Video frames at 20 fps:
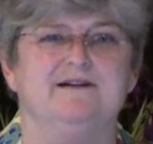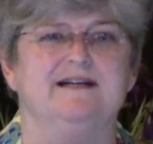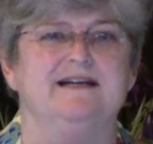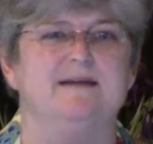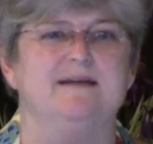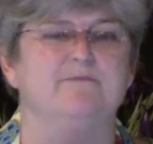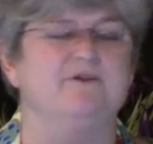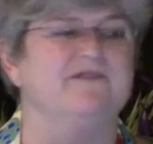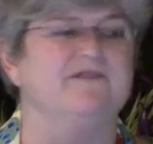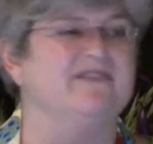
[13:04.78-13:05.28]
a
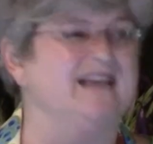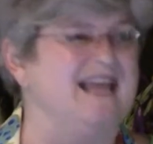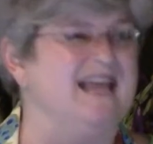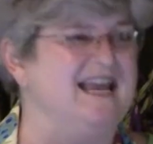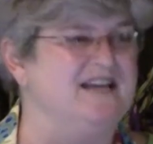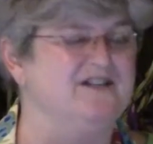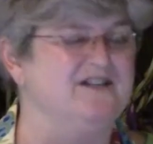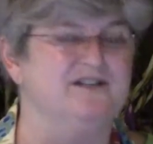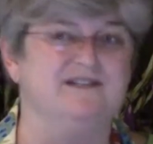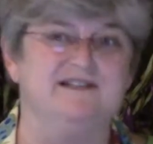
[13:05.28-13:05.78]
number of
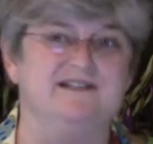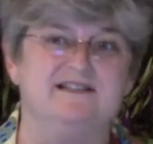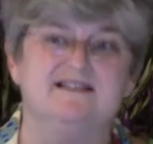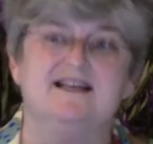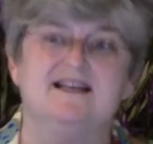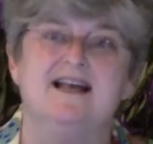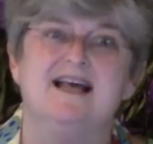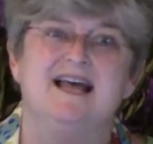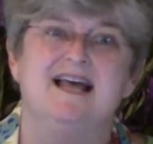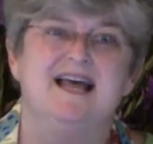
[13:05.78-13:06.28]
occasions.
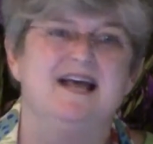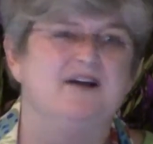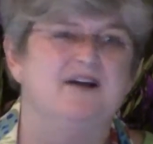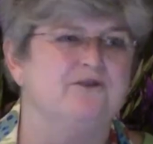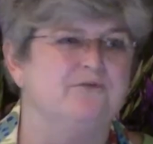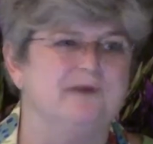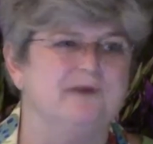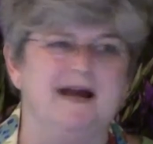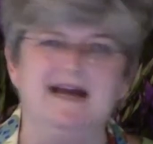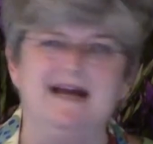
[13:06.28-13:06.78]

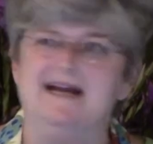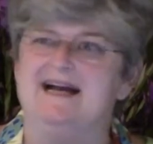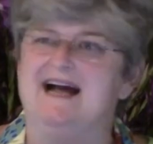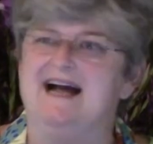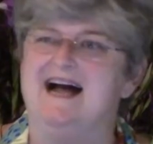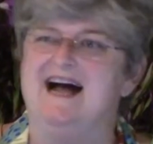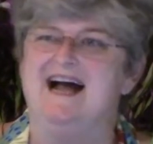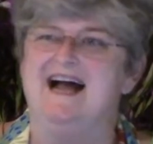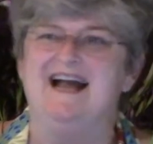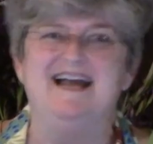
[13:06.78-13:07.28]
Great
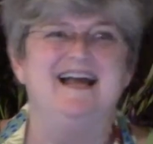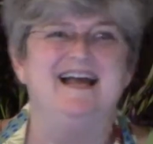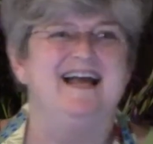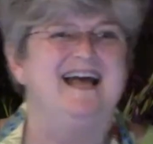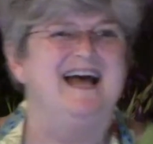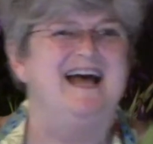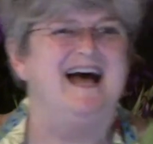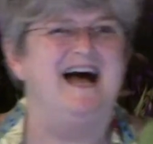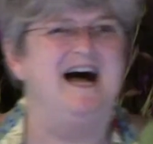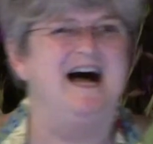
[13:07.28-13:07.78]
guy.
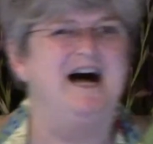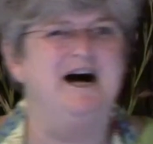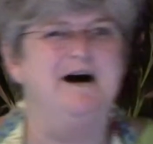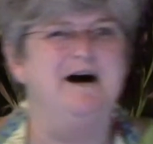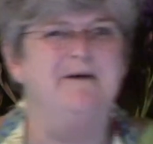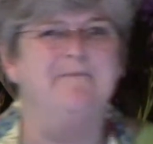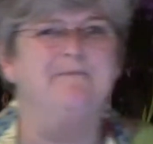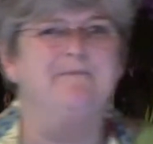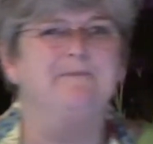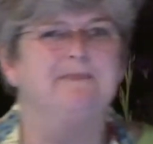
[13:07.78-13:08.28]

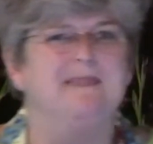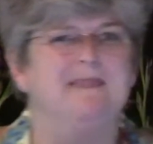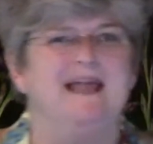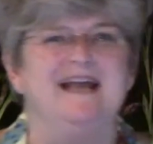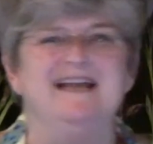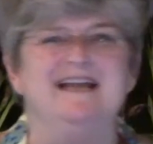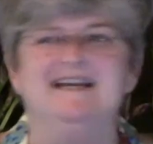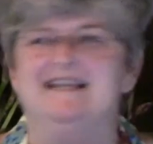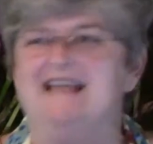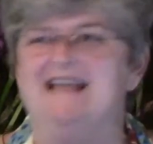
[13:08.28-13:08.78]

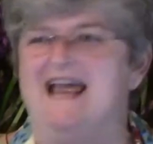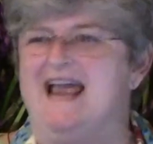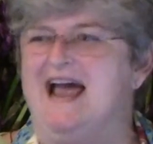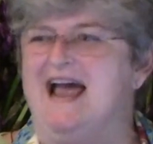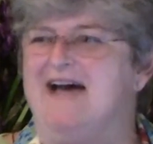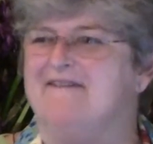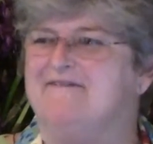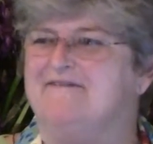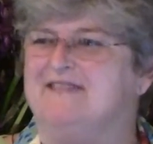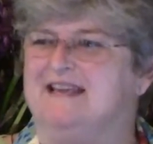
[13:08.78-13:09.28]
And they
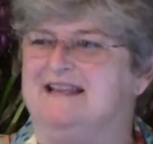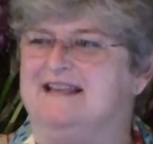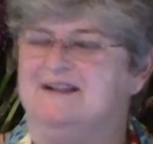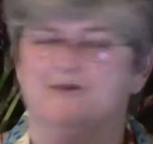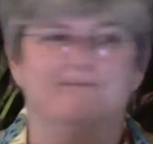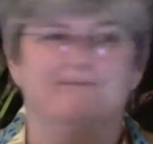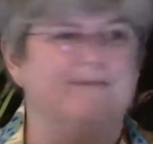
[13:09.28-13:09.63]
have the little